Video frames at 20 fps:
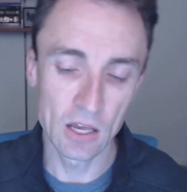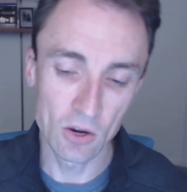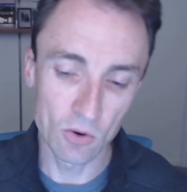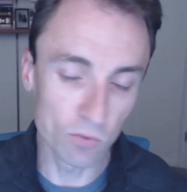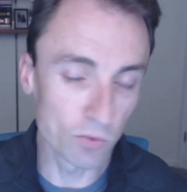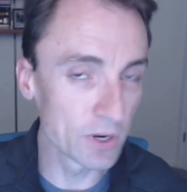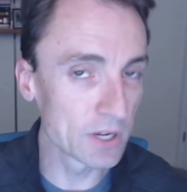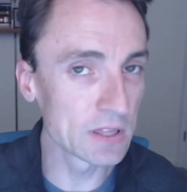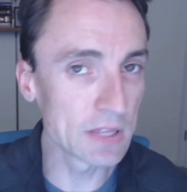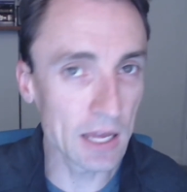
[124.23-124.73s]

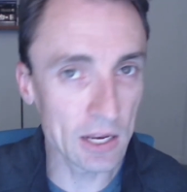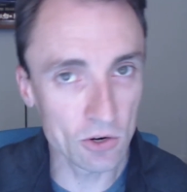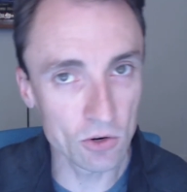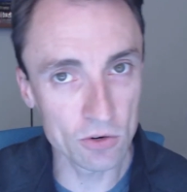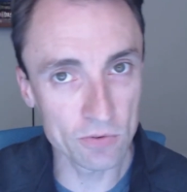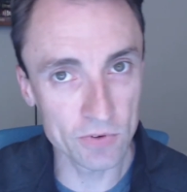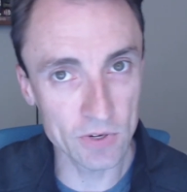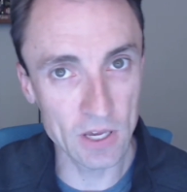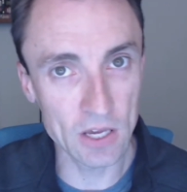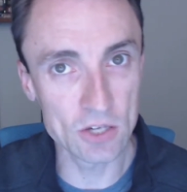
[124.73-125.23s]
Ring that
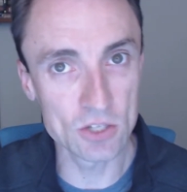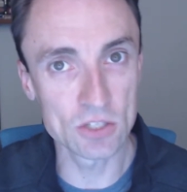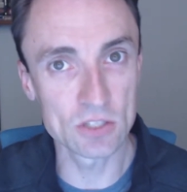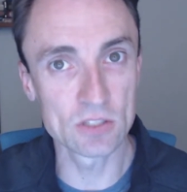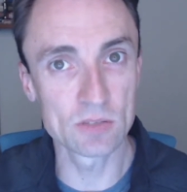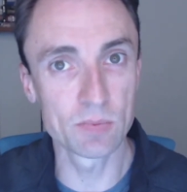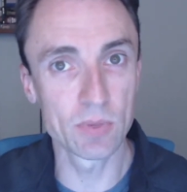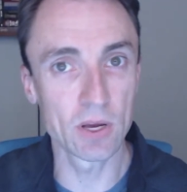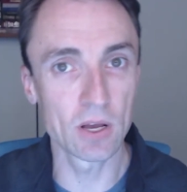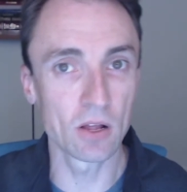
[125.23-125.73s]

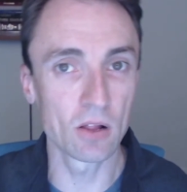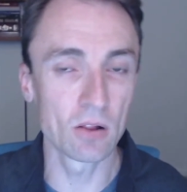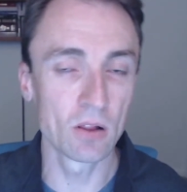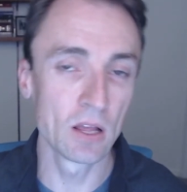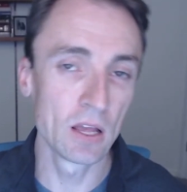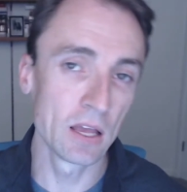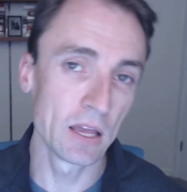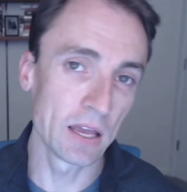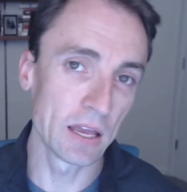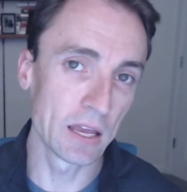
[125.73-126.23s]
notifications bell
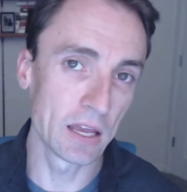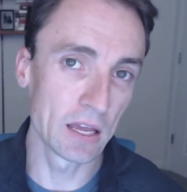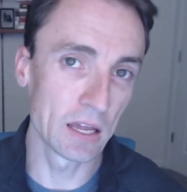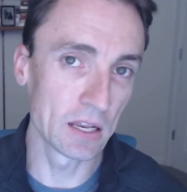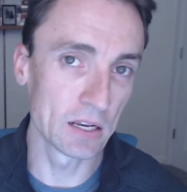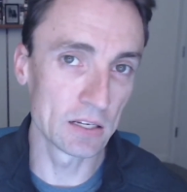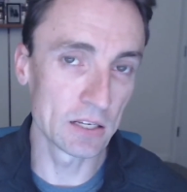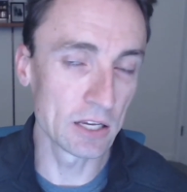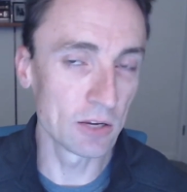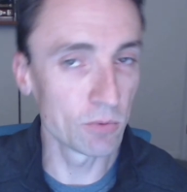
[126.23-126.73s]

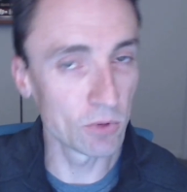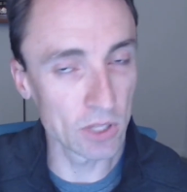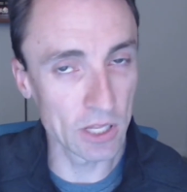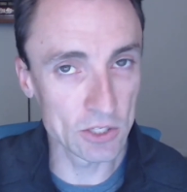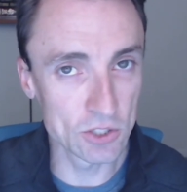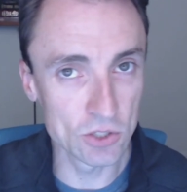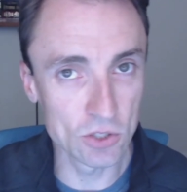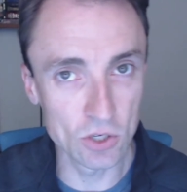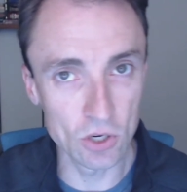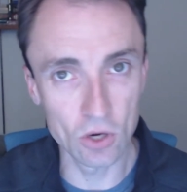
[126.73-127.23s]
and it will
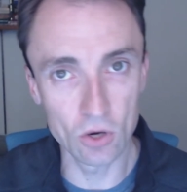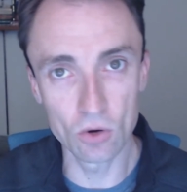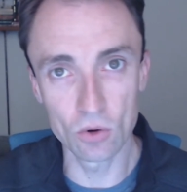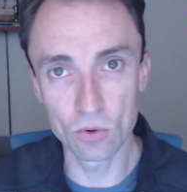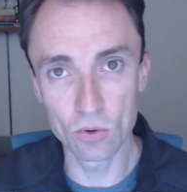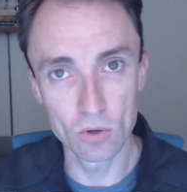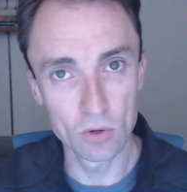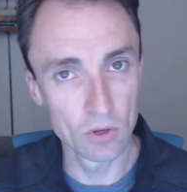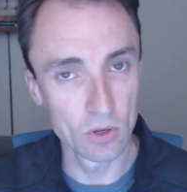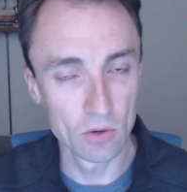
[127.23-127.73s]
let you
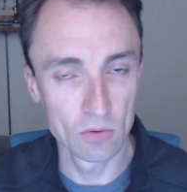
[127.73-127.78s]
know